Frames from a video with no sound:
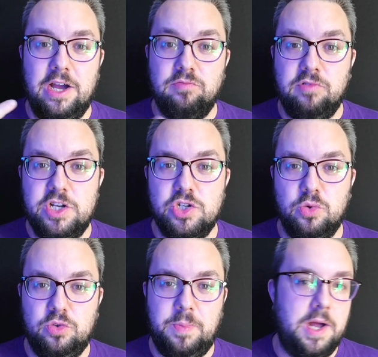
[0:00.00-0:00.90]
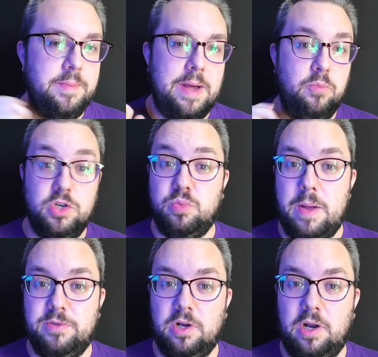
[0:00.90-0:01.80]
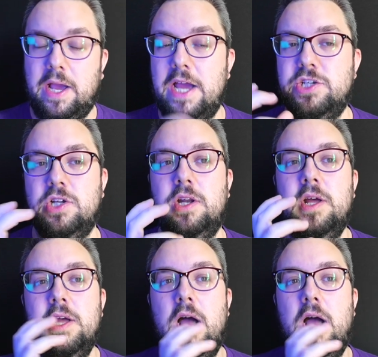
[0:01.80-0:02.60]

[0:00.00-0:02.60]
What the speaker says: original Spider-Man, which webbed a location,